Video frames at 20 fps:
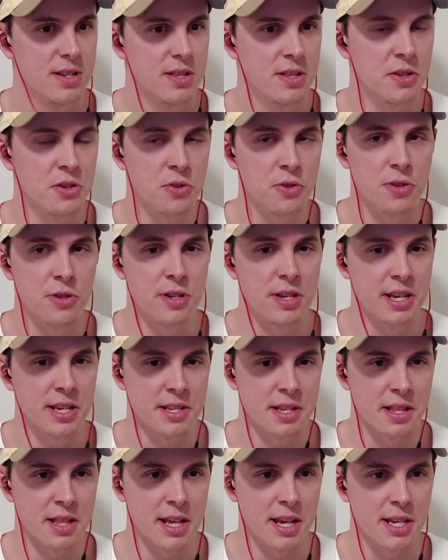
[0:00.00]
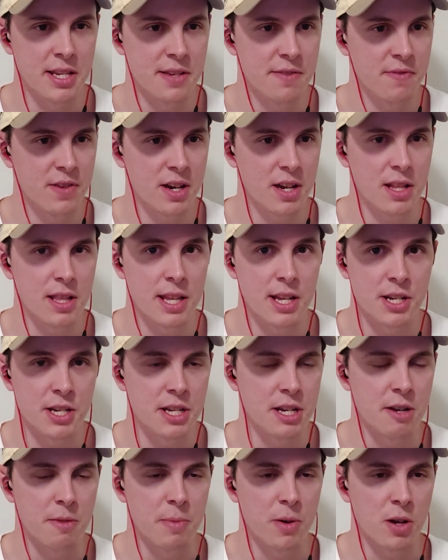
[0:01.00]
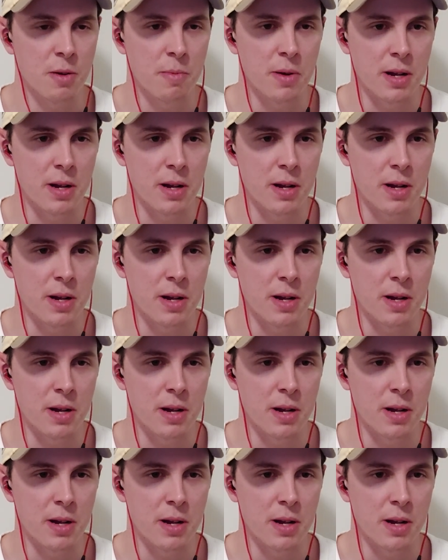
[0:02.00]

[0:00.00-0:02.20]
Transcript: The dude is he's a fucking legendary Pokemon.